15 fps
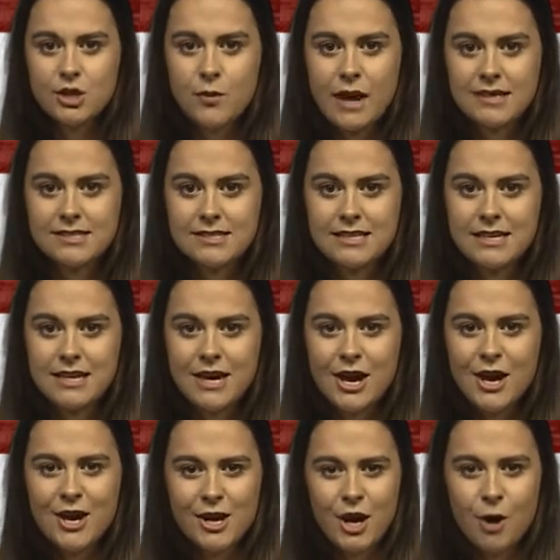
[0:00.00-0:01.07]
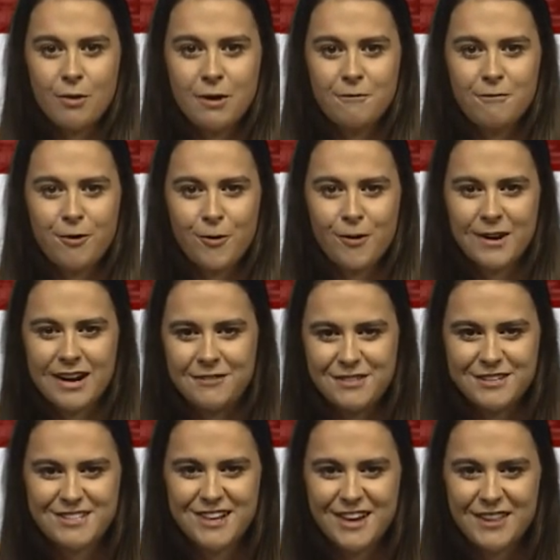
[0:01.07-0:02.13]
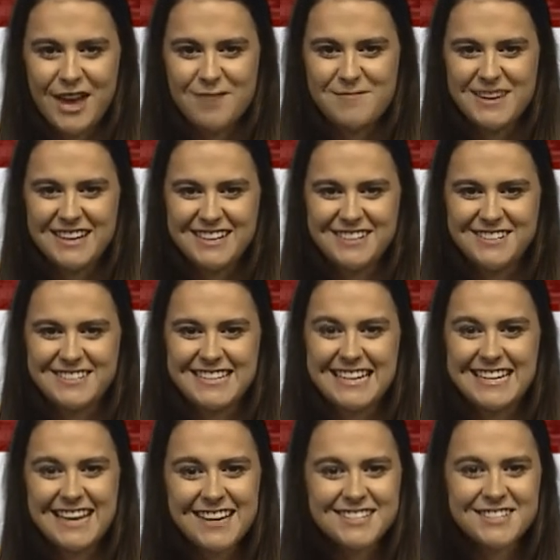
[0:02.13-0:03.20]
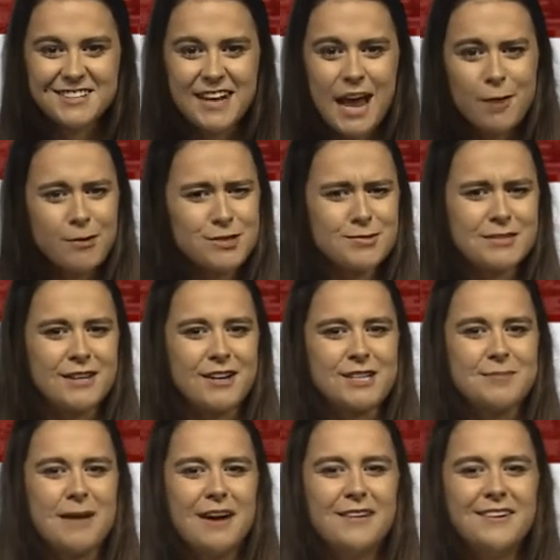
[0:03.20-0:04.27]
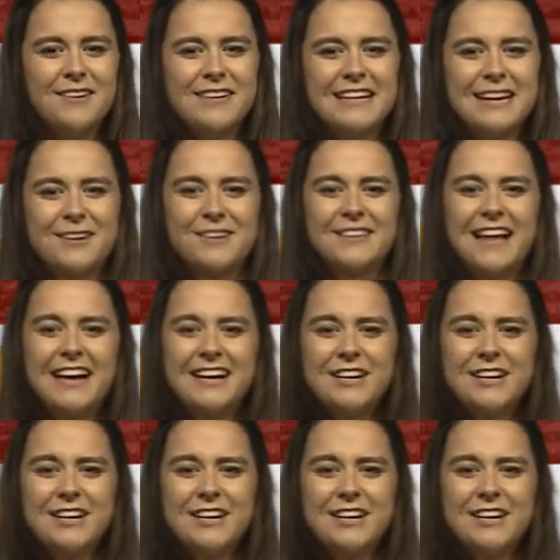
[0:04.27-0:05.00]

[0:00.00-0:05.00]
USC going forward if you saw that big news yesterday, which we talked about on Carolina